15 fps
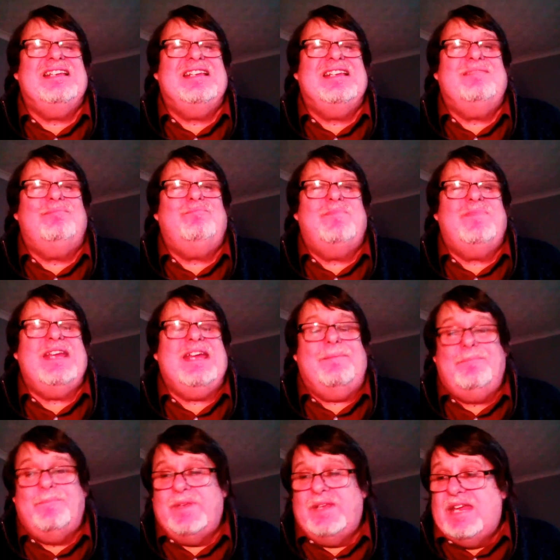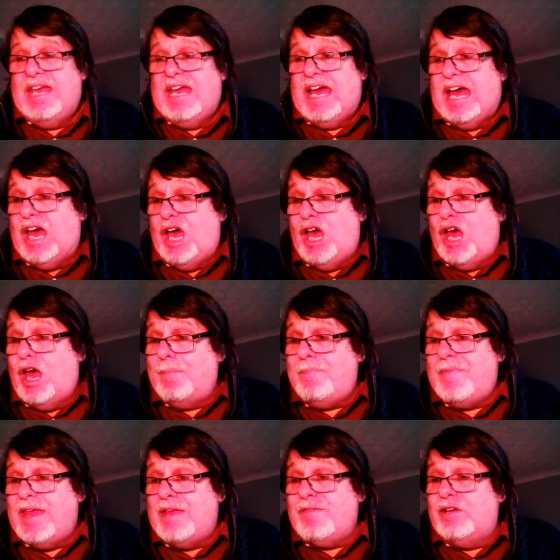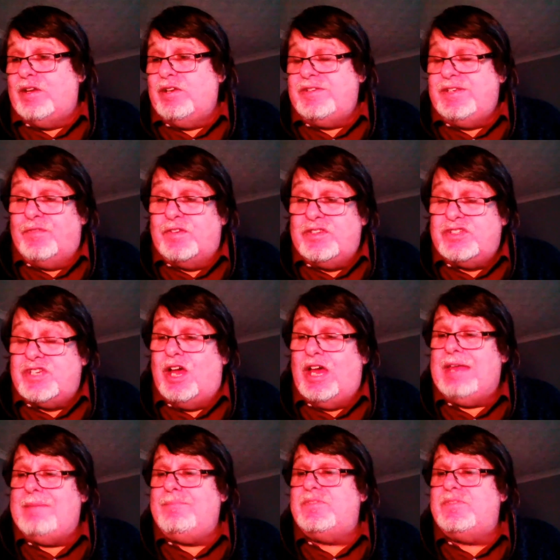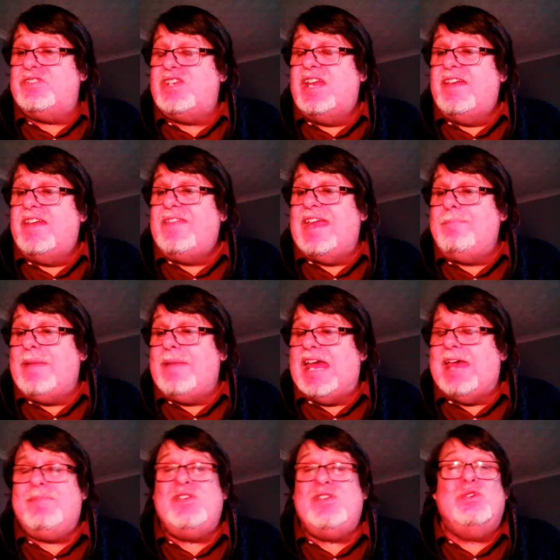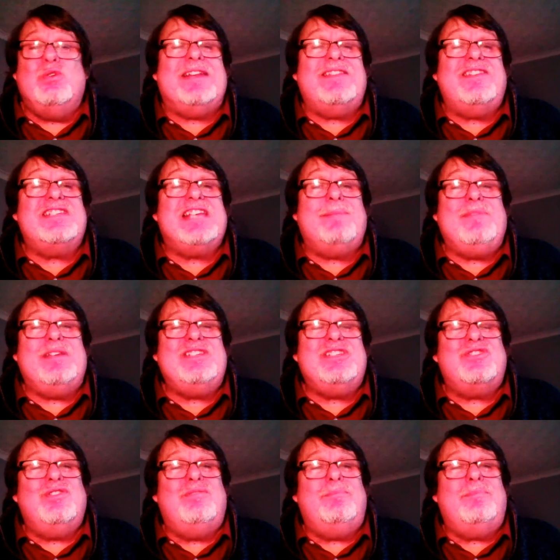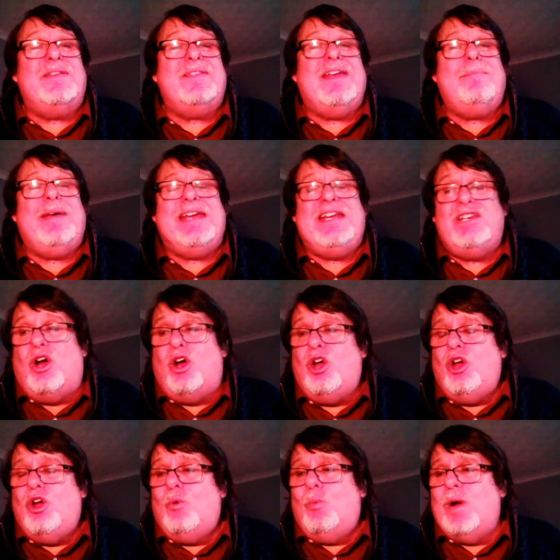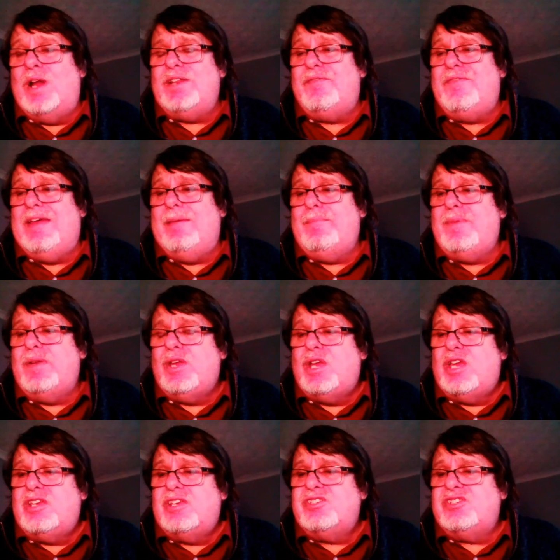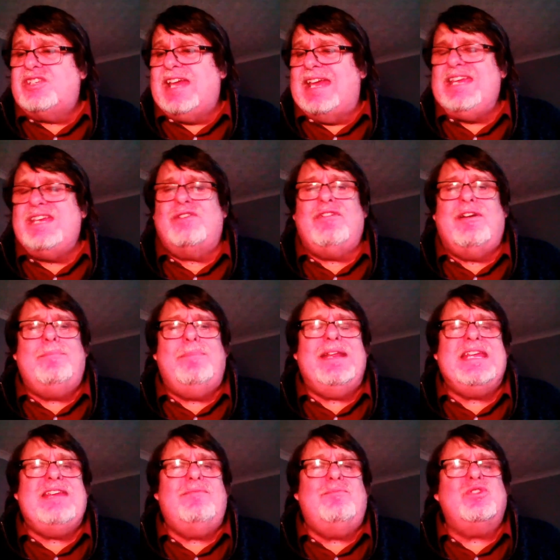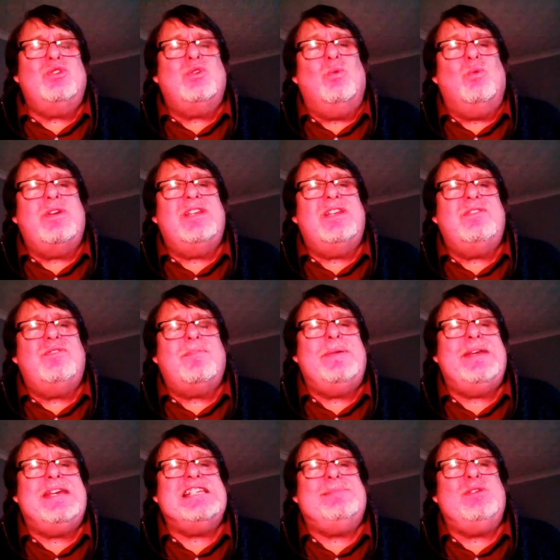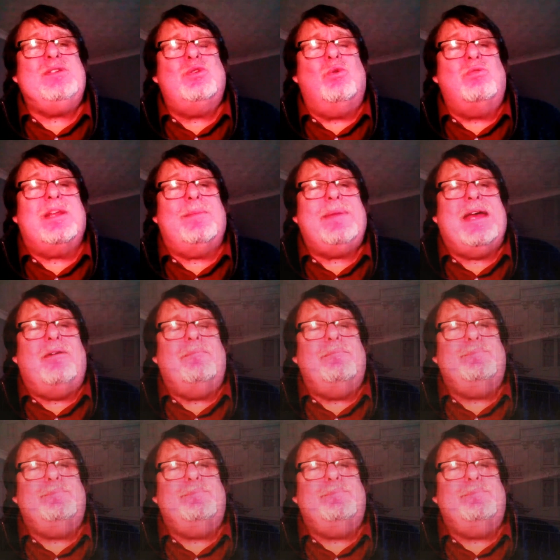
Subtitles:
Yeah. They wrote at different times. They may have been talking about the same incident, but they may not. One of them, Sager, I believe, appears to be talking about